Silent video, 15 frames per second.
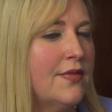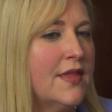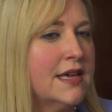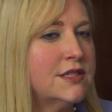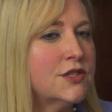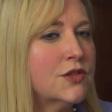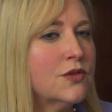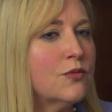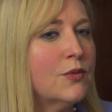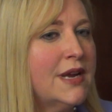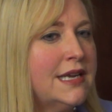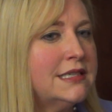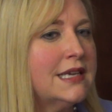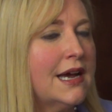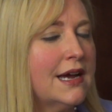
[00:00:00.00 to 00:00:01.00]
and that's
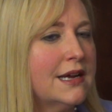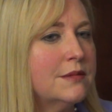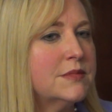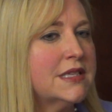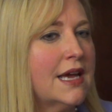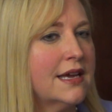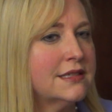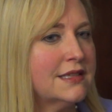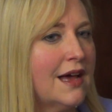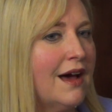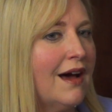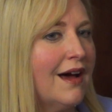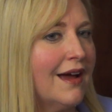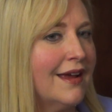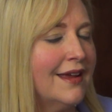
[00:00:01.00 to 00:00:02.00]
three times as
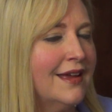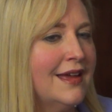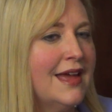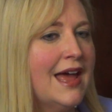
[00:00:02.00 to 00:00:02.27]
high